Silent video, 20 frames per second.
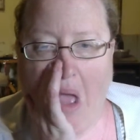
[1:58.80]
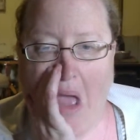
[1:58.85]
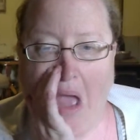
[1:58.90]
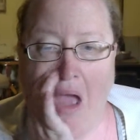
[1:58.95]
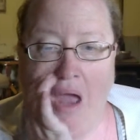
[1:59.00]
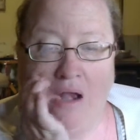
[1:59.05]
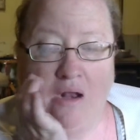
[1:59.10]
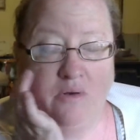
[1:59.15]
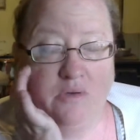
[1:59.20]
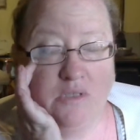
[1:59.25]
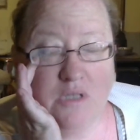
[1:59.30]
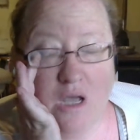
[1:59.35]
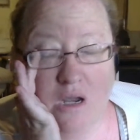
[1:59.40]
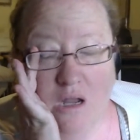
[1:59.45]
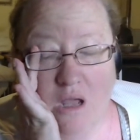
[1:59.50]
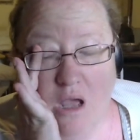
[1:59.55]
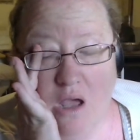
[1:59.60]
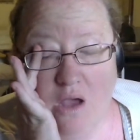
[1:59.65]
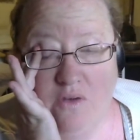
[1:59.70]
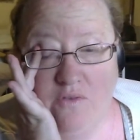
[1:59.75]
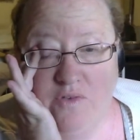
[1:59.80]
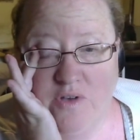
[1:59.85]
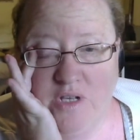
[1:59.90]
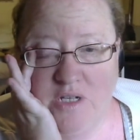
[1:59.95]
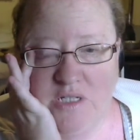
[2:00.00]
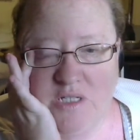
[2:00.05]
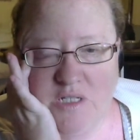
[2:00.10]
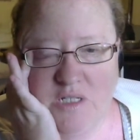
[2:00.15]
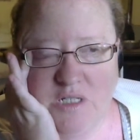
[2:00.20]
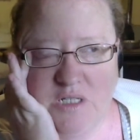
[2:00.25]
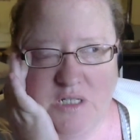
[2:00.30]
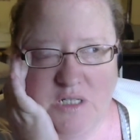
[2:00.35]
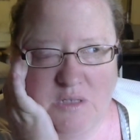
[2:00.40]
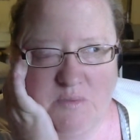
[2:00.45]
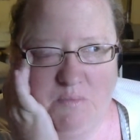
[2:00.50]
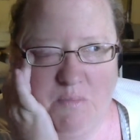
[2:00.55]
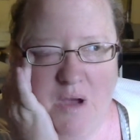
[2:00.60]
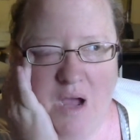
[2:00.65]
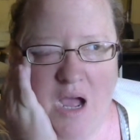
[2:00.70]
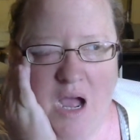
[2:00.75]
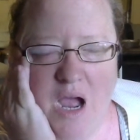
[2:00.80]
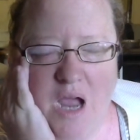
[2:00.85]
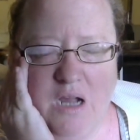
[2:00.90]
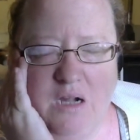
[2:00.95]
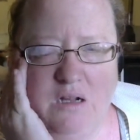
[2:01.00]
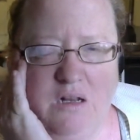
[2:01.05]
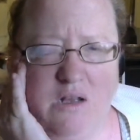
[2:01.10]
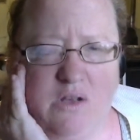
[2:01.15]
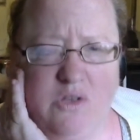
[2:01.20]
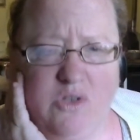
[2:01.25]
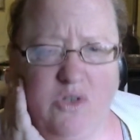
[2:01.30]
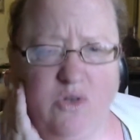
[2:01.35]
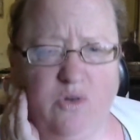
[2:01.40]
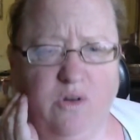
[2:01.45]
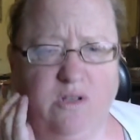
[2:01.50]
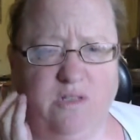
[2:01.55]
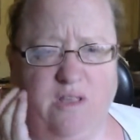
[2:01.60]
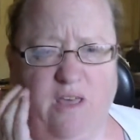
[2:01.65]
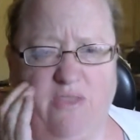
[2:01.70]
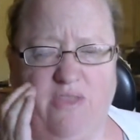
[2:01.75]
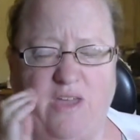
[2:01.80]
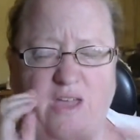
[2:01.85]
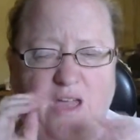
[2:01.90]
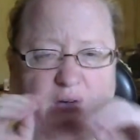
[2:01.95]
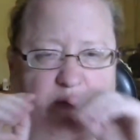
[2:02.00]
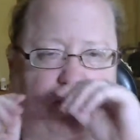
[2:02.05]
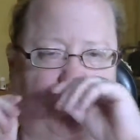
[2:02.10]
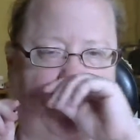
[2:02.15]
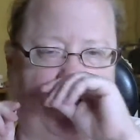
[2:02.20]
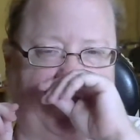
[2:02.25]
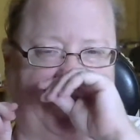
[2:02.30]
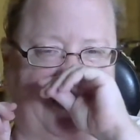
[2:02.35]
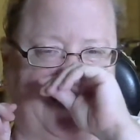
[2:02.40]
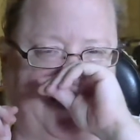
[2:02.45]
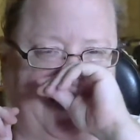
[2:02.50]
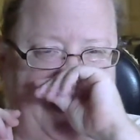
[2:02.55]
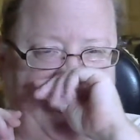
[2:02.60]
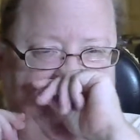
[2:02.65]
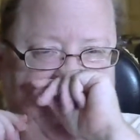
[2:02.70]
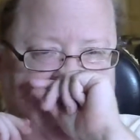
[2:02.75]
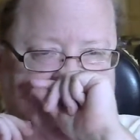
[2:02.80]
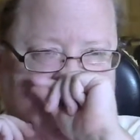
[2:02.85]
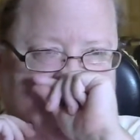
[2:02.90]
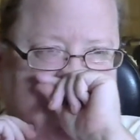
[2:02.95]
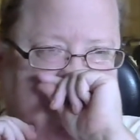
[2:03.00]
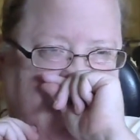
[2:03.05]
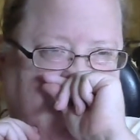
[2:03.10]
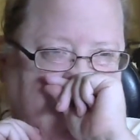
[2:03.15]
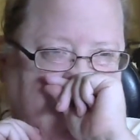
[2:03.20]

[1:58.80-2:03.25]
And it was called Elvis Behind Closed Doors, I think. I'm about to sneeze.